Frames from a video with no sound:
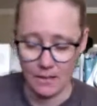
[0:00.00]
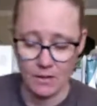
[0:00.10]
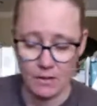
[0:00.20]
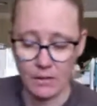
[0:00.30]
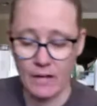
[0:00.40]

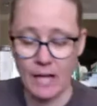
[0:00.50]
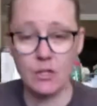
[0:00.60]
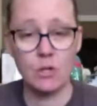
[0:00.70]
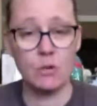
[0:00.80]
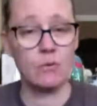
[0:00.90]
So I've got
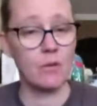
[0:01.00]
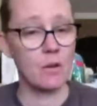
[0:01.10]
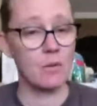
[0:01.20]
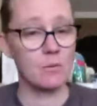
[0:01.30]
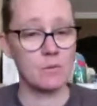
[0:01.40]
2 of
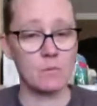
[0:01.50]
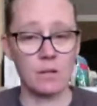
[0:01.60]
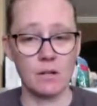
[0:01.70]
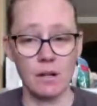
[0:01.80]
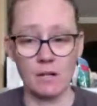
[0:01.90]
those.
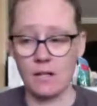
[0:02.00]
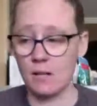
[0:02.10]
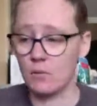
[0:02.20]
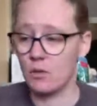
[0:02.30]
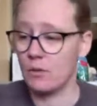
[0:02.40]
I'll set
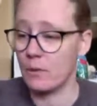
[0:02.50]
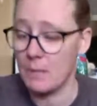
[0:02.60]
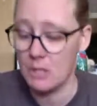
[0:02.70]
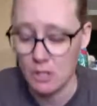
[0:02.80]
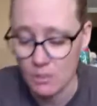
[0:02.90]
up 2 different
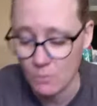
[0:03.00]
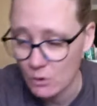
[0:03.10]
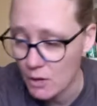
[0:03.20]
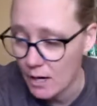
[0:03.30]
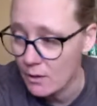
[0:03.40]
missions and we'll
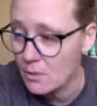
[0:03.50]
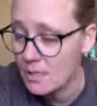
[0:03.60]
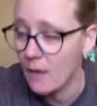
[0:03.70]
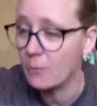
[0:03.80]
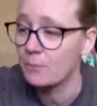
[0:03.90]
try those
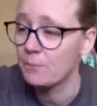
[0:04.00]
out.